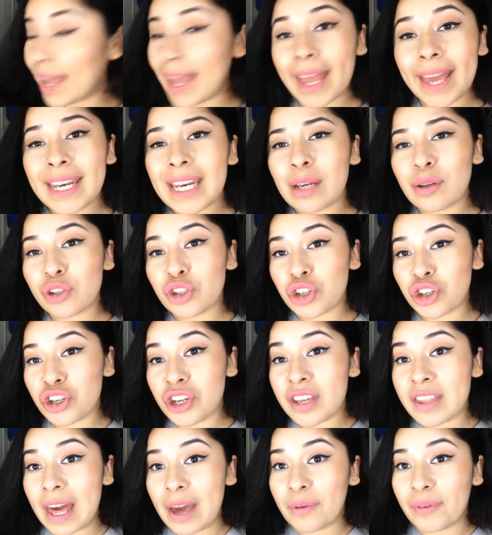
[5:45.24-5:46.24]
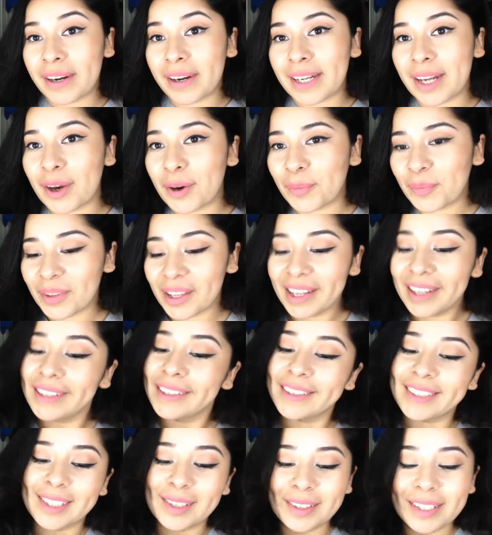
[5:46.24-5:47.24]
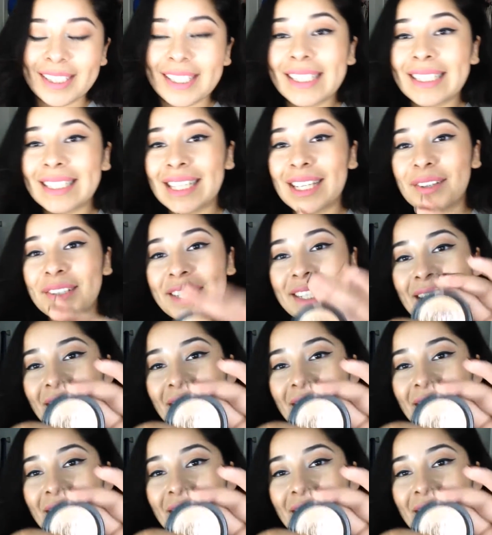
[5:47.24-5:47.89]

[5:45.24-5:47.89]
and I'll show you that right now. So this is Gilded